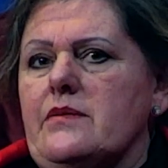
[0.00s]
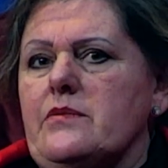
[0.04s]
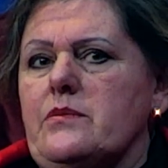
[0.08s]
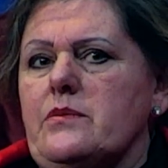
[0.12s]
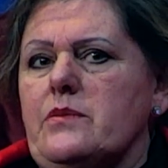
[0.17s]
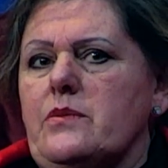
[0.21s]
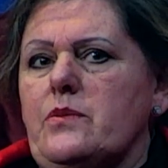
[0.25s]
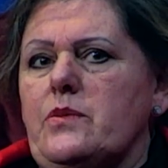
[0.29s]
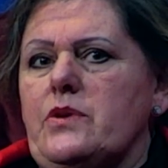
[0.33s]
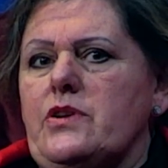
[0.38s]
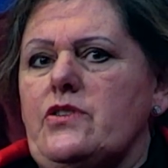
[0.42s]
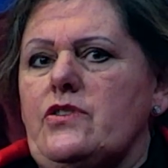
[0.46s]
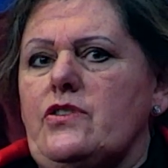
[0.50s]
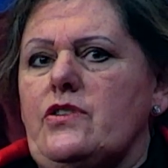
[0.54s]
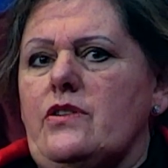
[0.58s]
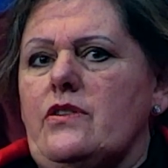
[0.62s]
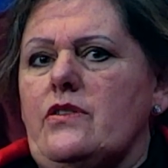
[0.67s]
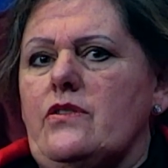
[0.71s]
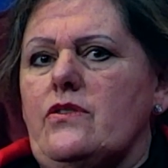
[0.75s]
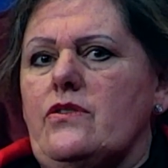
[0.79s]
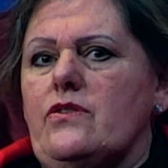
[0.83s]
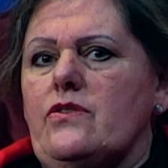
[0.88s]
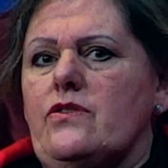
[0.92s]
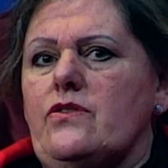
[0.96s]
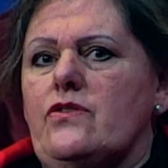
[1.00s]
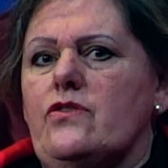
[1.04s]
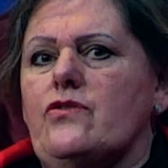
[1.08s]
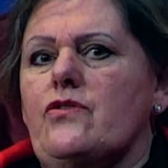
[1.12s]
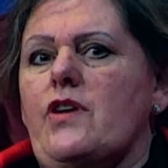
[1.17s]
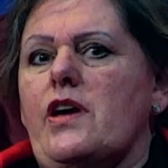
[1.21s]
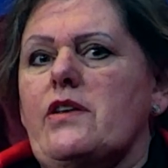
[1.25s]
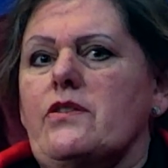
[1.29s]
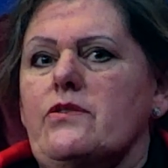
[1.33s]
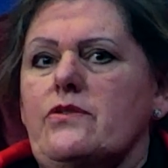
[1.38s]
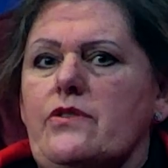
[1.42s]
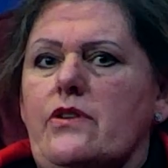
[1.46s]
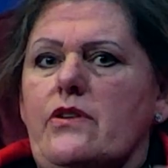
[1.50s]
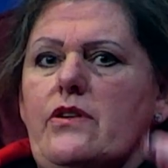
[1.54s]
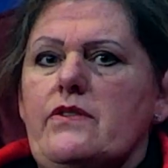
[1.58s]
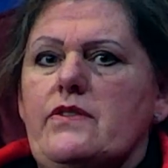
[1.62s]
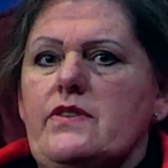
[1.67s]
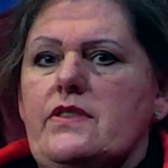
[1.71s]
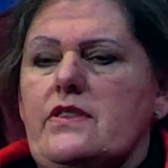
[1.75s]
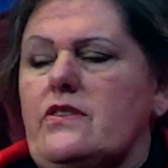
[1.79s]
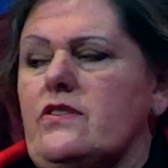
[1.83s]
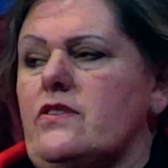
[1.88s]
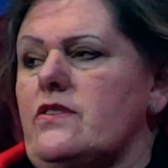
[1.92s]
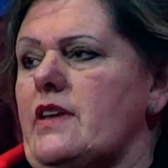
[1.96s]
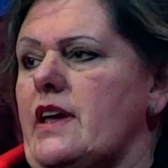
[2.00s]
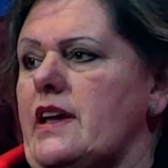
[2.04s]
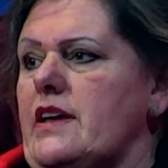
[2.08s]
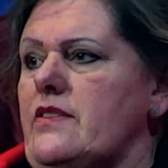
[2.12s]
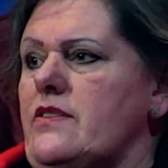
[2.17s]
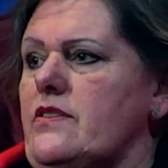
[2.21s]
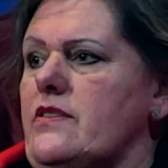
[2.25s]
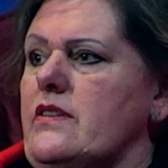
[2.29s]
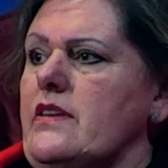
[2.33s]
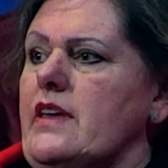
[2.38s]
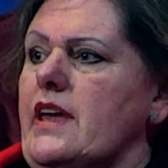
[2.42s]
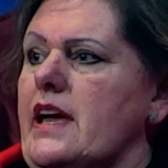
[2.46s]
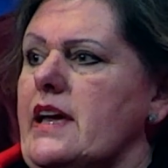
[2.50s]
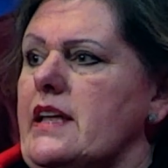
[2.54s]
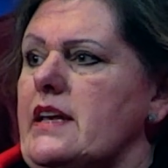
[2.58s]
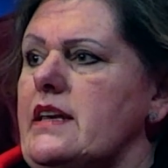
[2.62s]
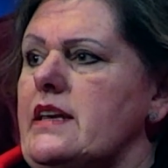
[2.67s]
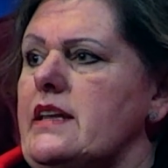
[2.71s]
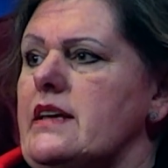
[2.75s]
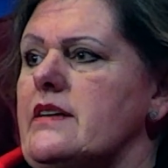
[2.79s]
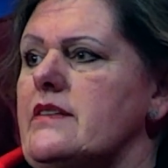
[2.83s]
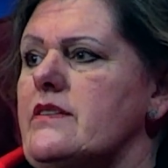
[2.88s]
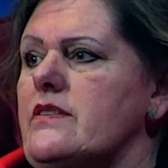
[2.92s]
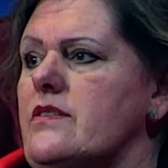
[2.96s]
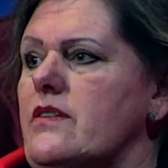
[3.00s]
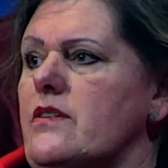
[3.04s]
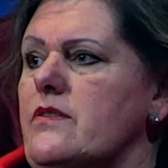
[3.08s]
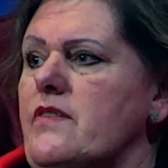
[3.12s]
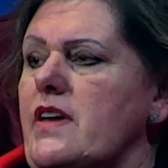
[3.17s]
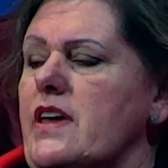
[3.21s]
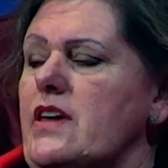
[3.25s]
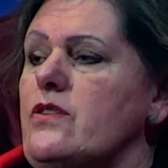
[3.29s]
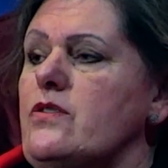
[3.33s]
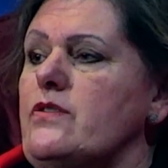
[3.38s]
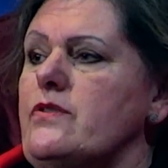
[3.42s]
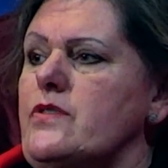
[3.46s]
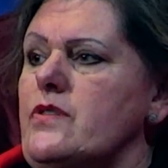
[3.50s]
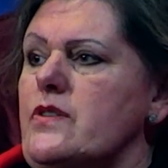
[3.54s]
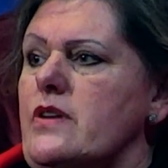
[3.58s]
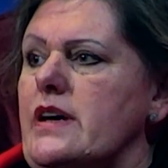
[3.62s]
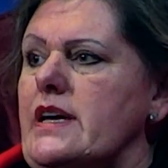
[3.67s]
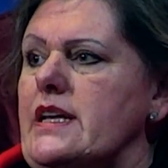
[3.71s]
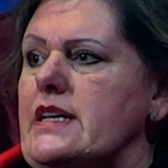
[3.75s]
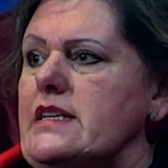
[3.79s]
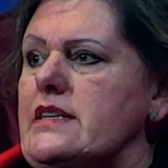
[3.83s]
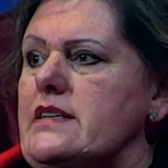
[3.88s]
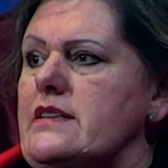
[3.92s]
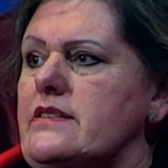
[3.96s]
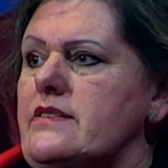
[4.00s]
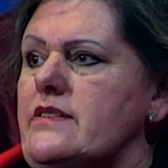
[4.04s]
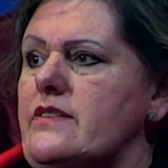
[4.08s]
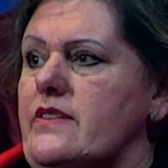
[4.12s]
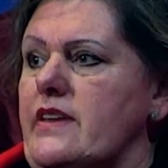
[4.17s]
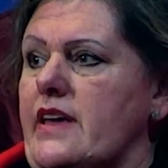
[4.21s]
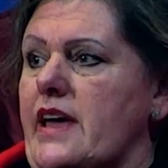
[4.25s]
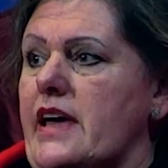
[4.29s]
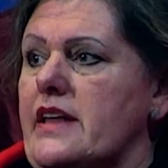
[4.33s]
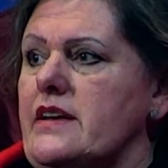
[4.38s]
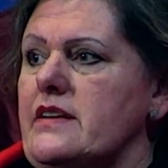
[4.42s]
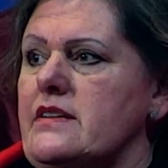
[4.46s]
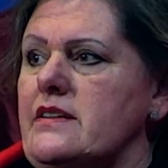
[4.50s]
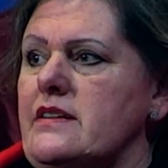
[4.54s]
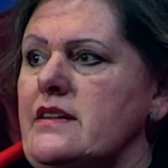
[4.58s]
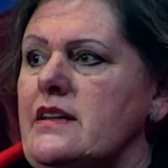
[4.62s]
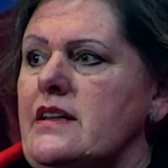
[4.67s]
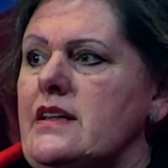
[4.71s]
which is straddled over the States and Canada, so Vancouver Island, Seattle,